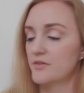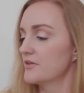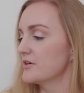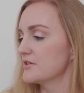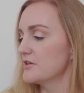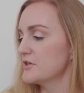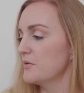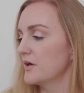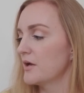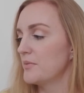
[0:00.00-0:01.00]
There is also
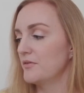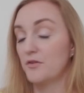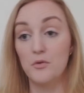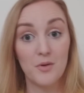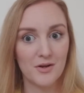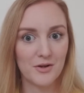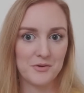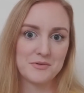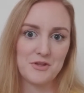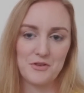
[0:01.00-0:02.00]
a couple of coupon
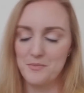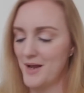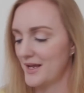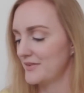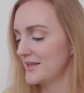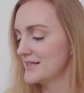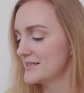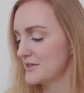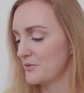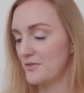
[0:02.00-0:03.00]
codes on the back of this,
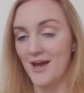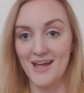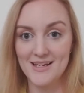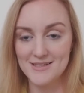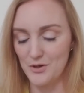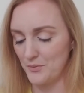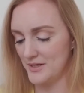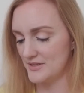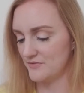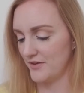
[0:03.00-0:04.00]
so that is
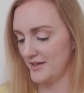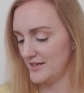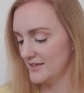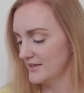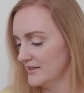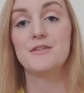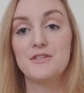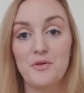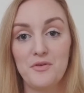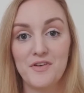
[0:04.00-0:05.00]
always fun.
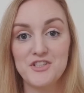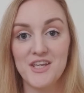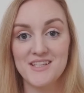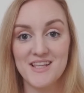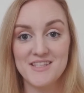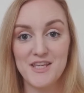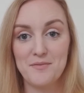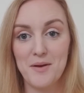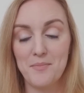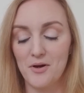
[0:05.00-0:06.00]
So the first things I see in
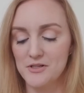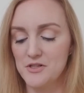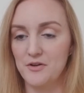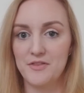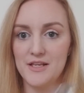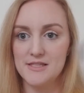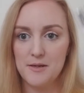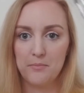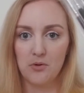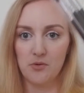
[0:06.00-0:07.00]
my box are these
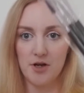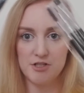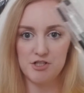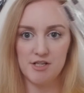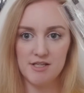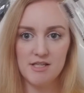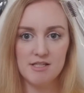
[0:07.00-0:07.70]
brushes.